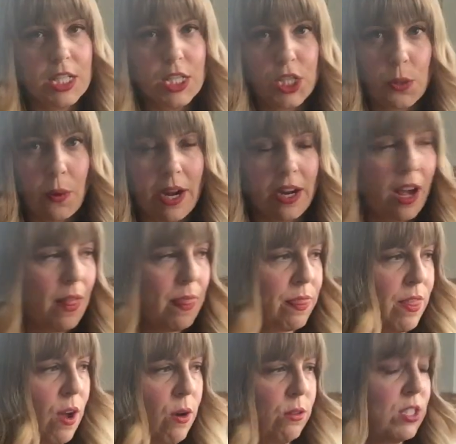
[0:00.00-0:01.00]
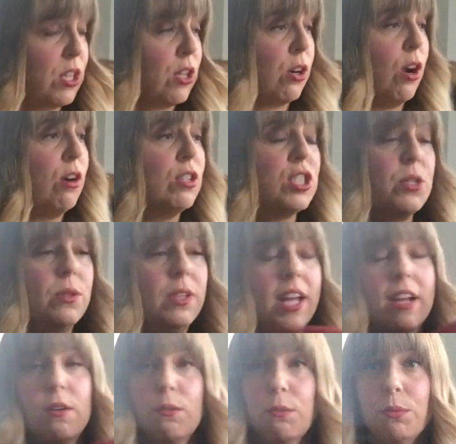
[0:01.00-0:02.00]
So I got those. They're also
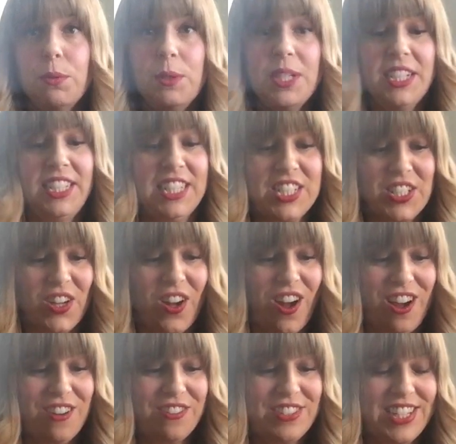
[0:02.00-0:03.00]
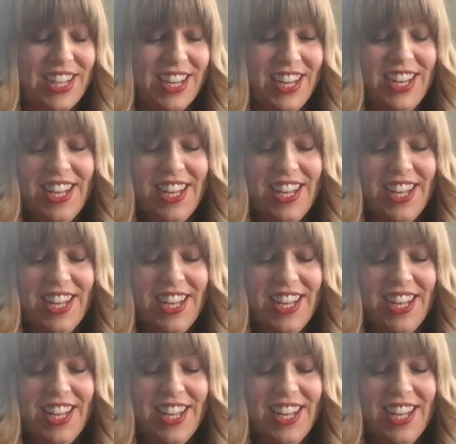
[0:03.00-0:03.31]
like really soft.